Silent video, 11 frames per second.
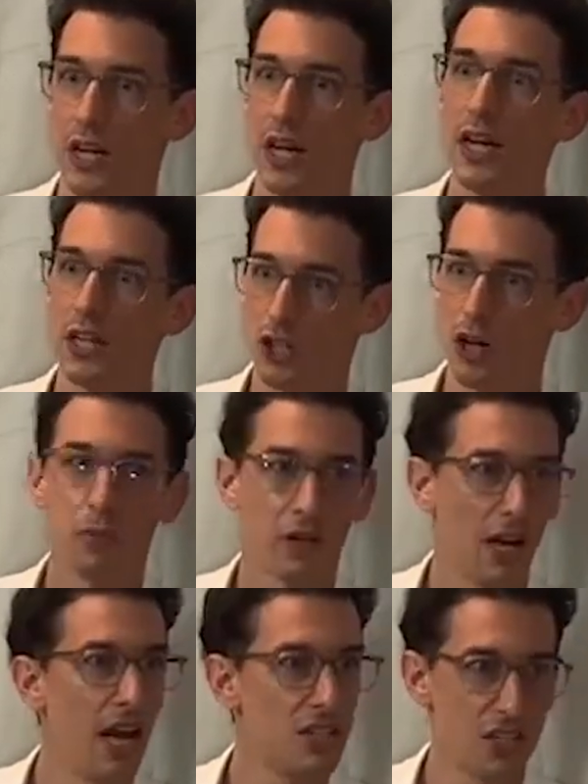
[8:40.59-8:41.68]
a
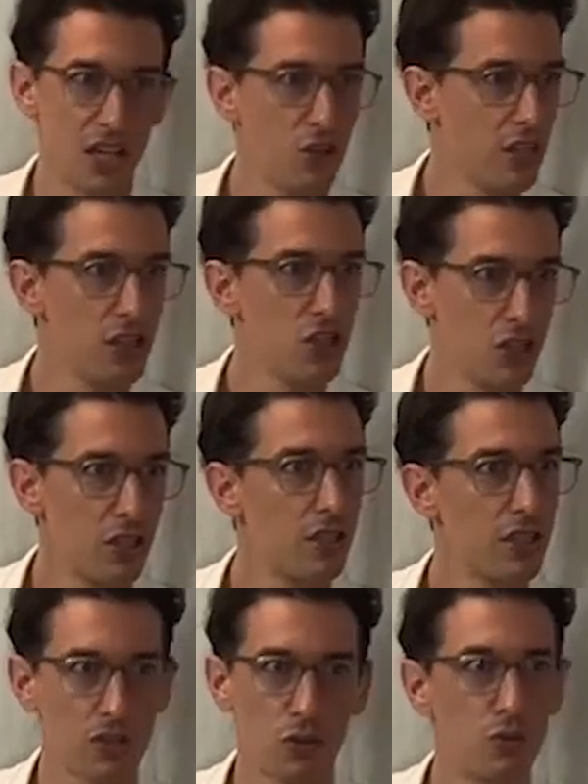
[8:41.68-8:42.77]
top-class air conditioner
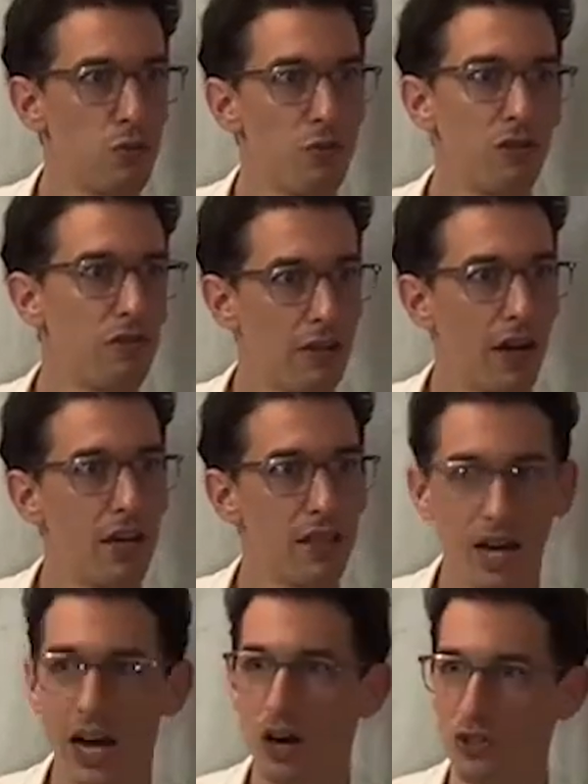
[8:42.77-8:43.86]
that's going to purify the
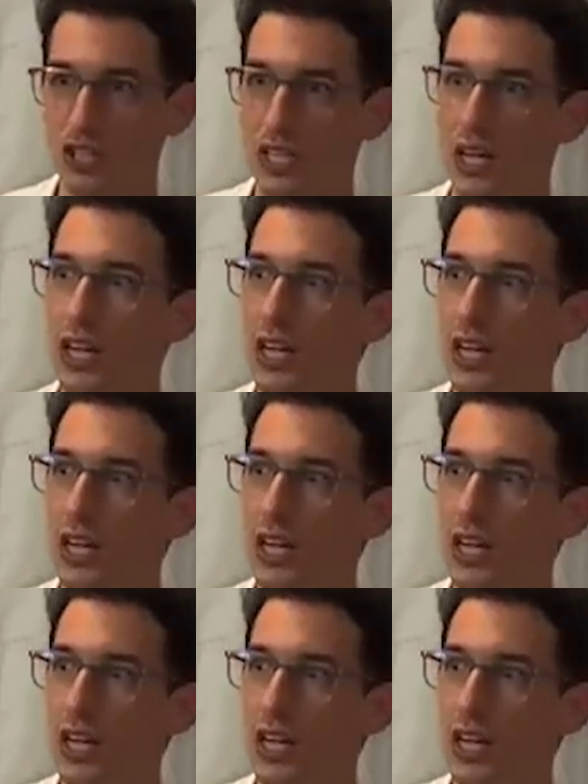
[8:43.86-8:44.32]
house.